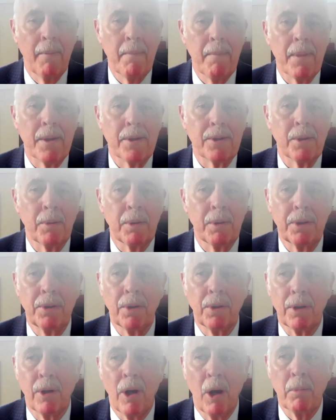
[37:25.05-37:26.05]
Um,
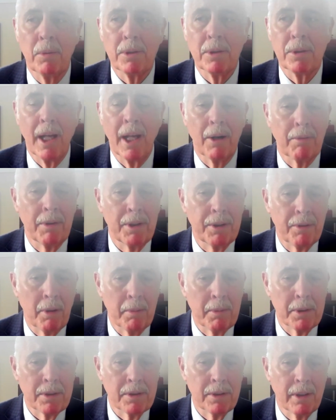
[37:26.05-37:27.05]
so he took homeless
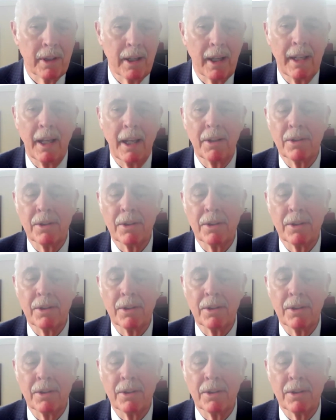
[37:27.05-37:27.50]
outreach from us,